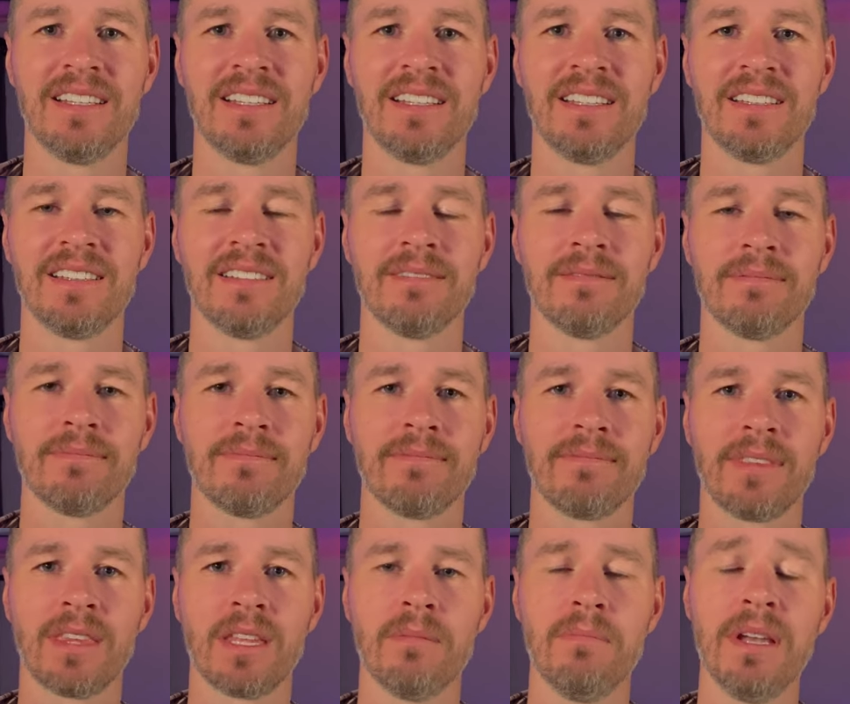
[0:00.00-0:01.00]

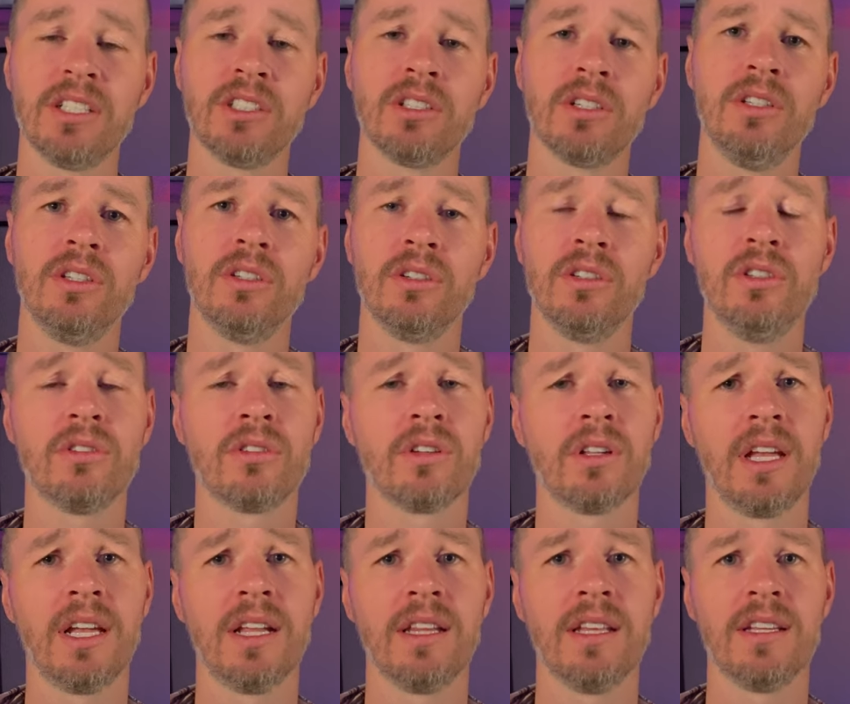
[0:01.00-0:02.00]
Make sure your
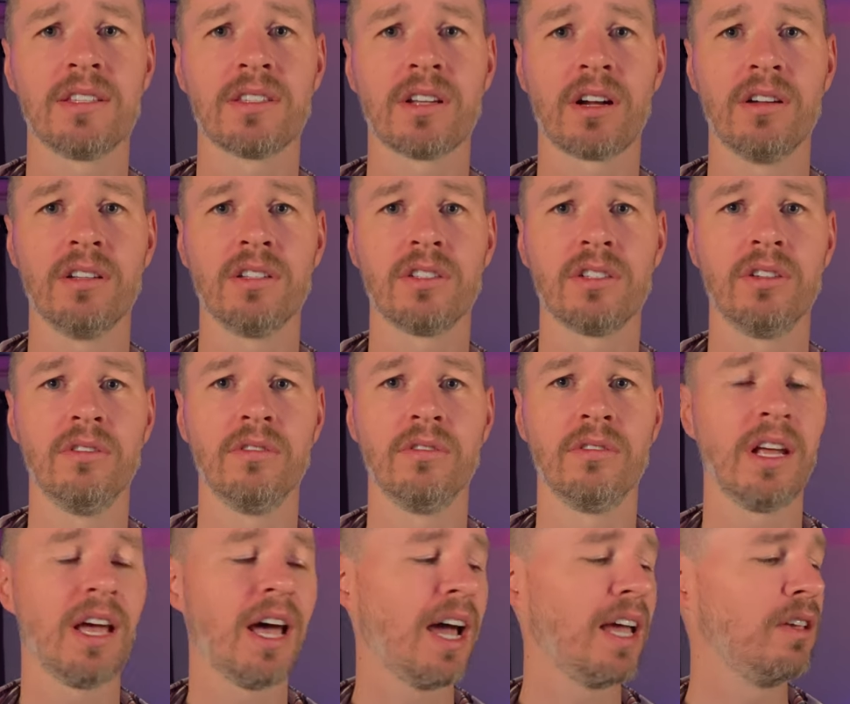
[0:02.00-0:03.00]
ukuleles are in
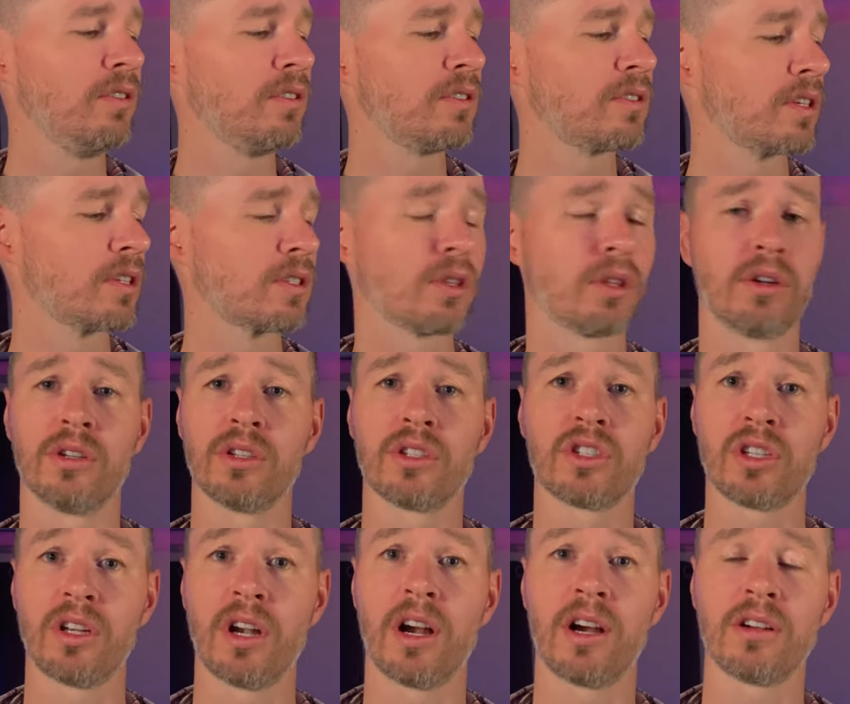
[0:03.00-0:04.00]
tune. I use this little
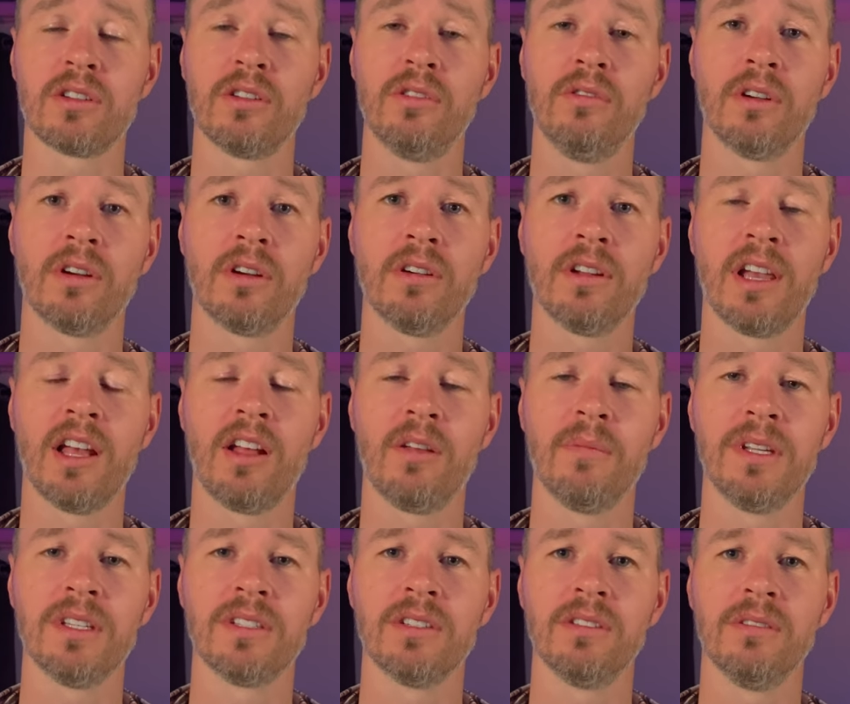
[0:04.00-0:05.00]
snark tuner to help
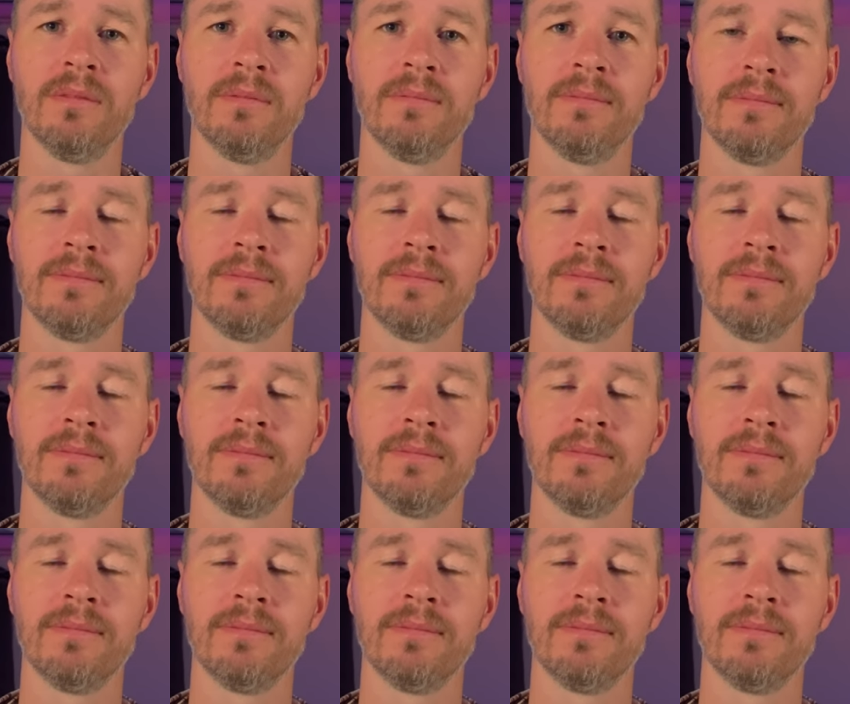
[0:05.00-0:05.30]
me tune.